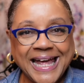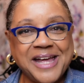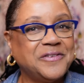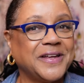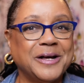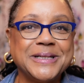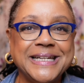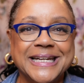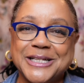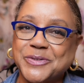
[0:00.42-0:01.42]
Hey
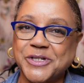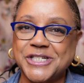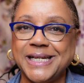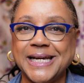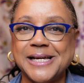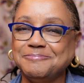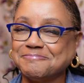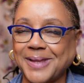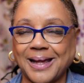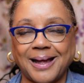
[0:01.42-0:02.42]
family, it's Regina
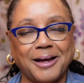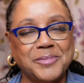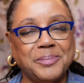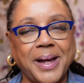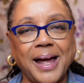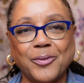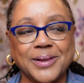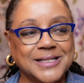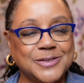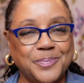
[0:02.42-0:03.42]
coming back with
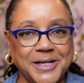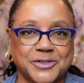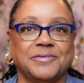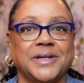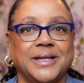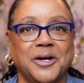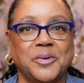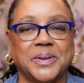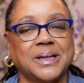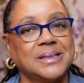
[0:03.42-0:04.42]
a special video
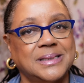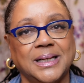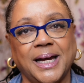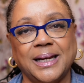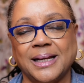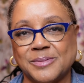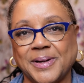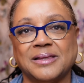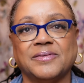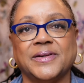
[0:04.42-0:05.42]
because tonight it's
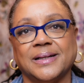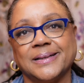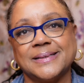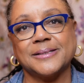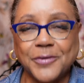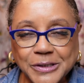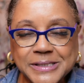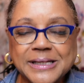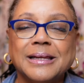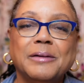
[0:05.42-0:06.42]
about the Vanillas.
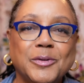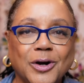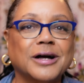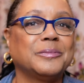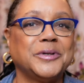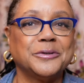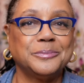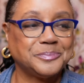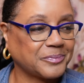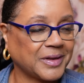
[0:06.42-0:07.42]
First, let me welcome
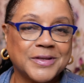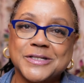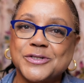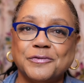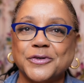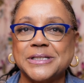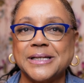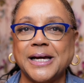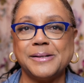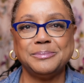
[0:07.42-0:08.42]
you. If this is your first
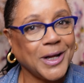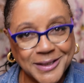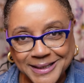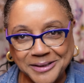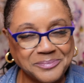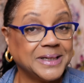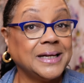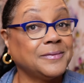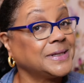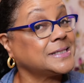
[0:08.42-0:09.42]
time, welcome.
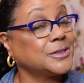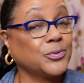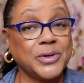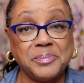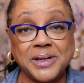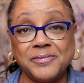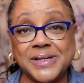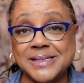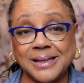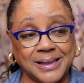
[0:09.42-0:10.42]
If this is a repeat
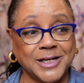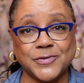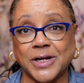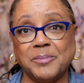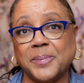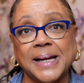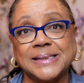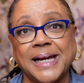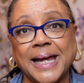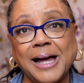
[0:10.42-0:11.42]
visit, thanks for coming back
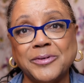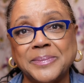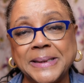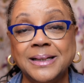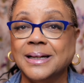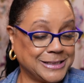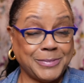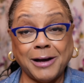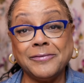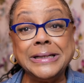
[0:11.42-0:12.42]
to hang out with me. It's
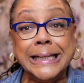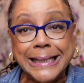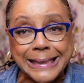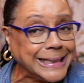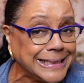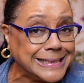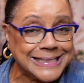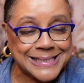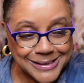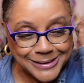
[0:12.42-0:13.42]
about
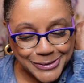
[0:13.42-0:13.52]
Vanillas.